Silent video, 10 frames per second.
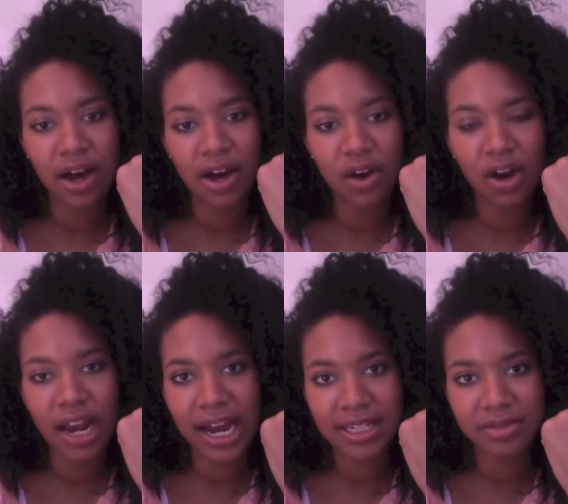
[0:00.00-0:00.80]
a lot
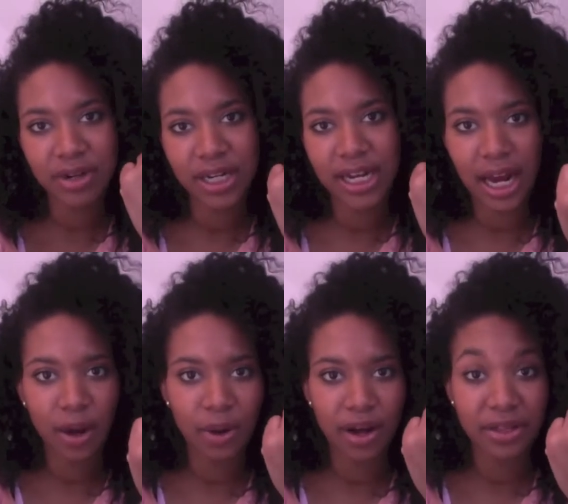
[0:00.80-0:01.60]
lighter and
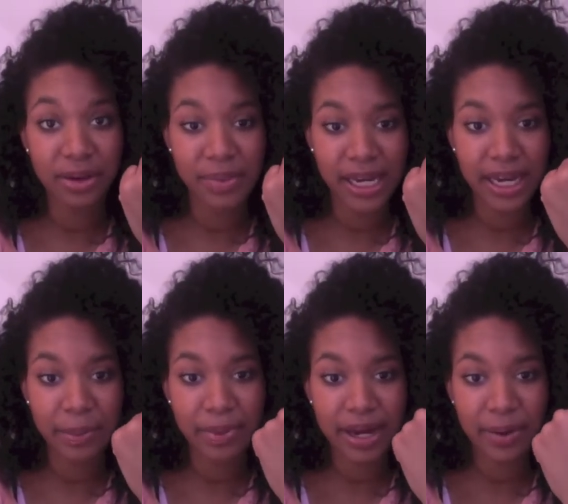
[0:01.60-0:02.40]
yellower than
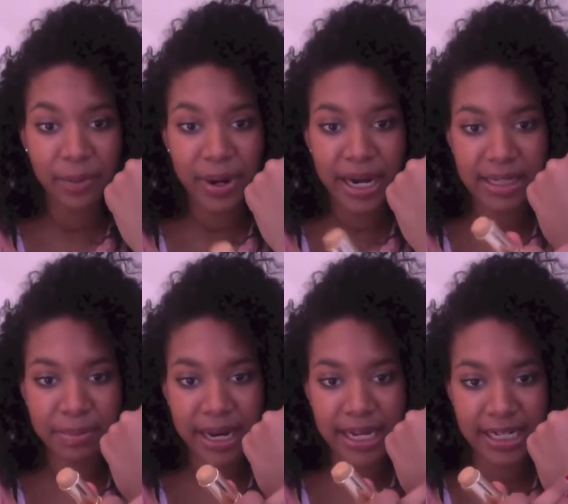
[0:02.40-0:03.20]
me, but when it's
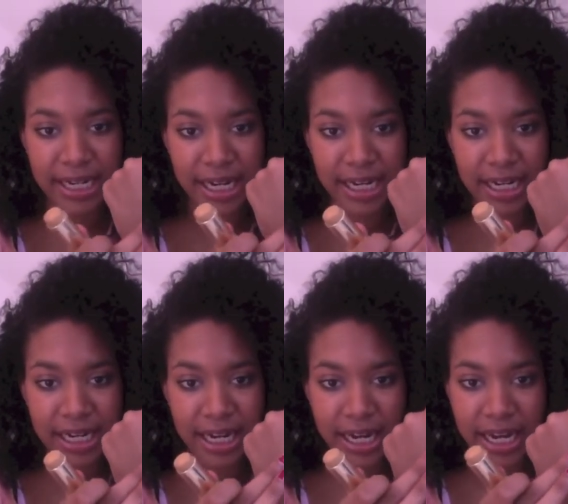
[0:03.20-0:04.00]
blended
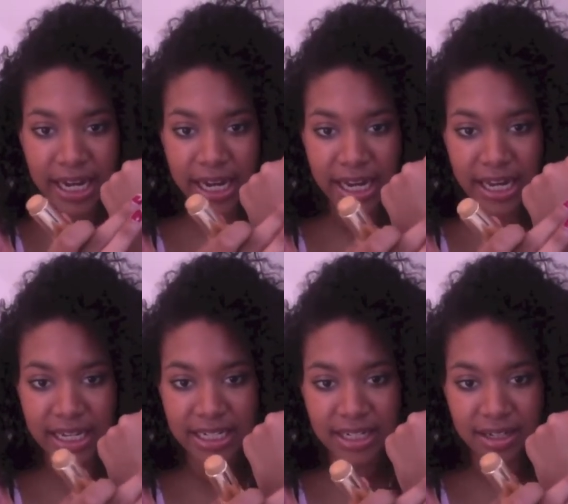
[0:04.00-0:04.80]

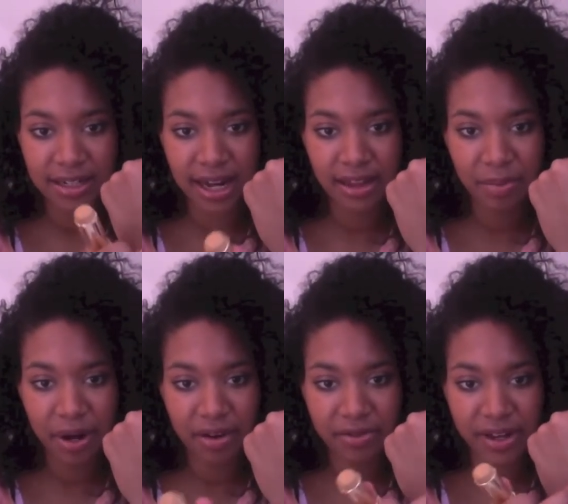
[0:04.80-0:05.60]
it's like the
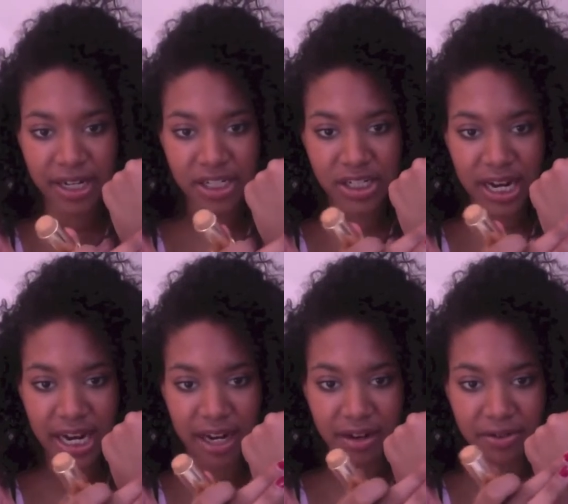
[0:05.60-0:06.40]
perfect
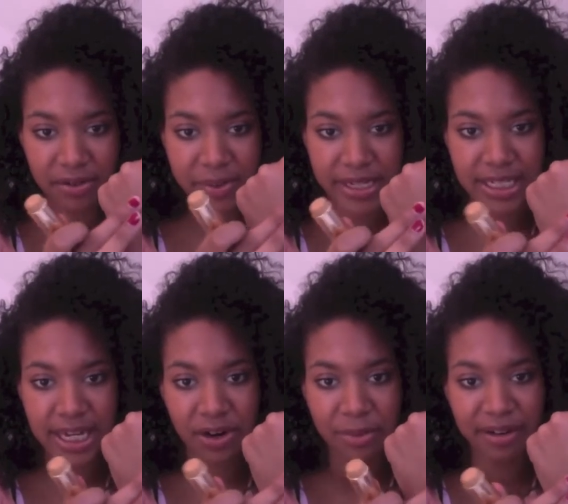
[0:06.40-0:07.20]
shade for my
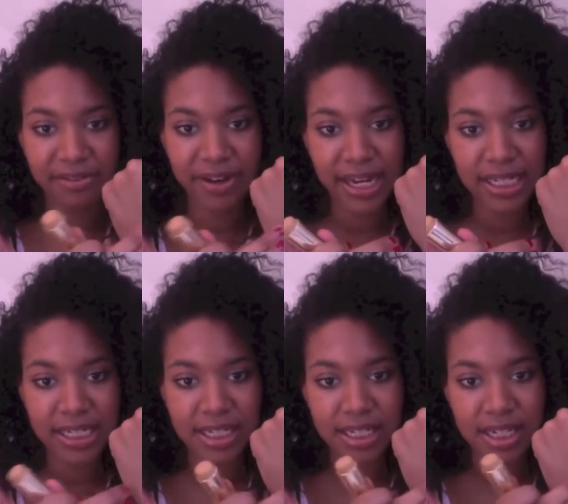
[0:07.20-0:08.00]
skin on my face.
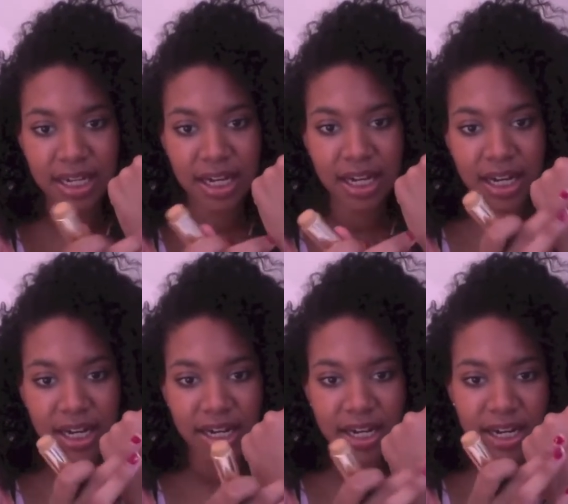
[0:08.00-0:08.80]

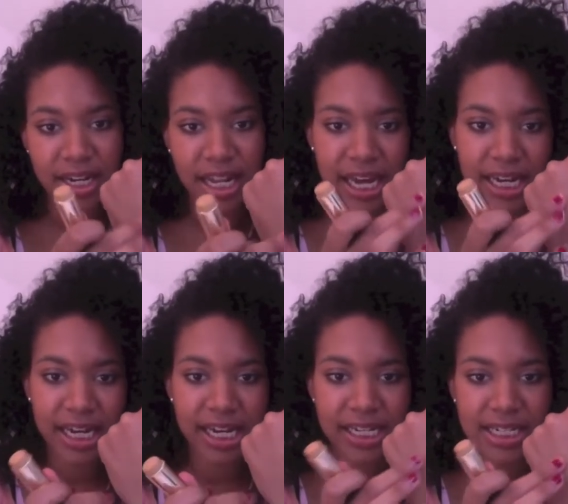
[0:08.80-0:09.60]
Like,
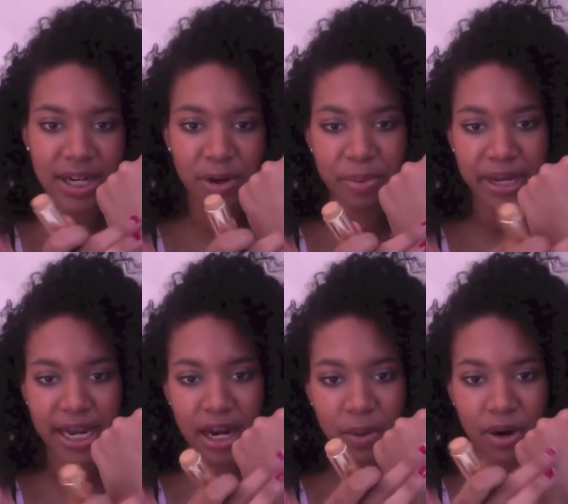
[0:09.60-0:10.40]
it is a little bit
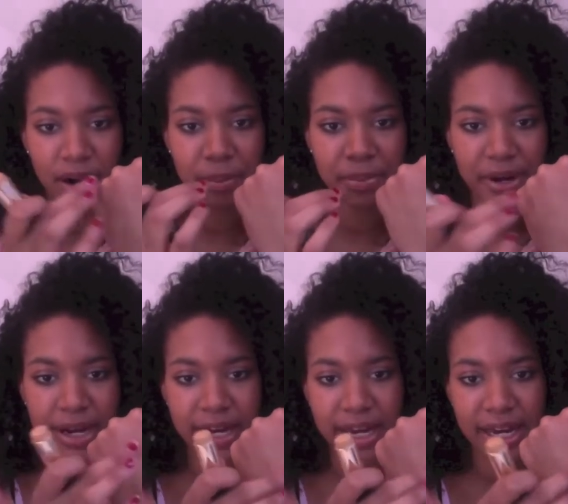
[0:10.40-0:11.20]
yellower, but
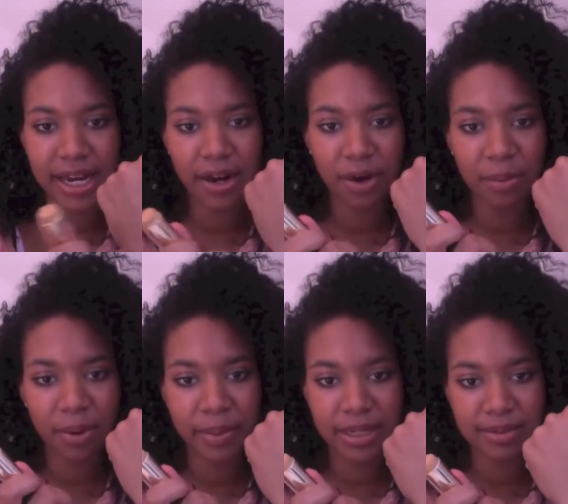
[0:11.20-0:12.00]
it
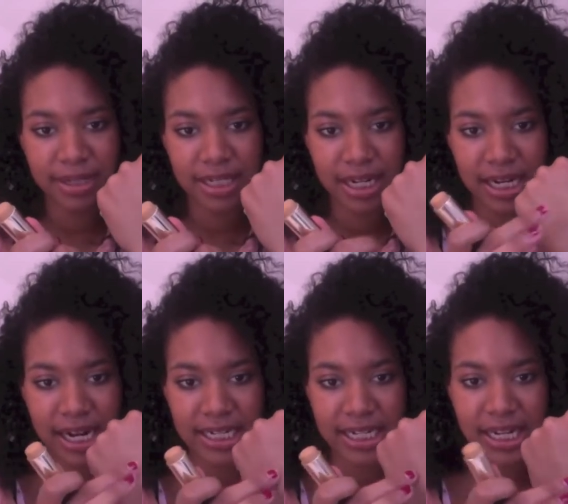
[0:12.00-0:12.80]
complements my skin
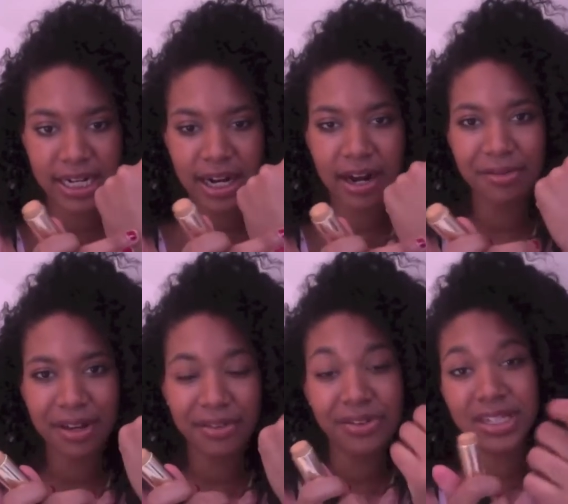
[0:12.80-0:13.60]
nicely and it kind of
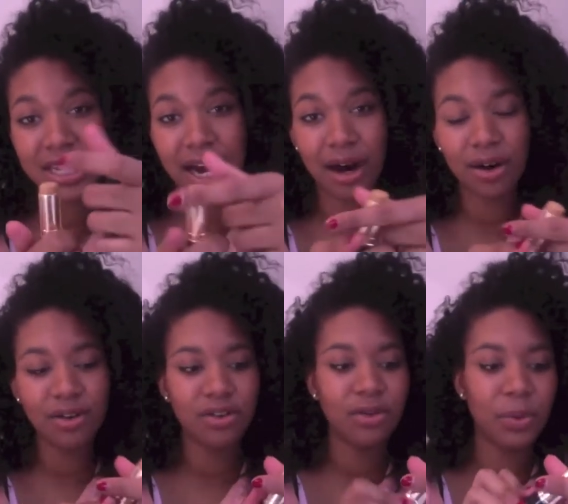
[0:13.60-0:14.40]
evens it out
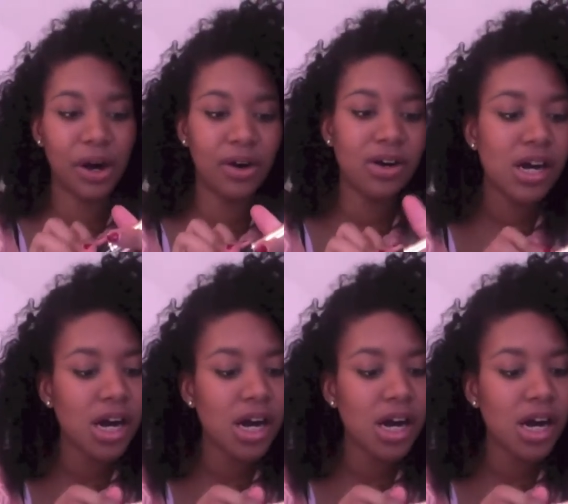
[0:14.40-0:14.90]
well.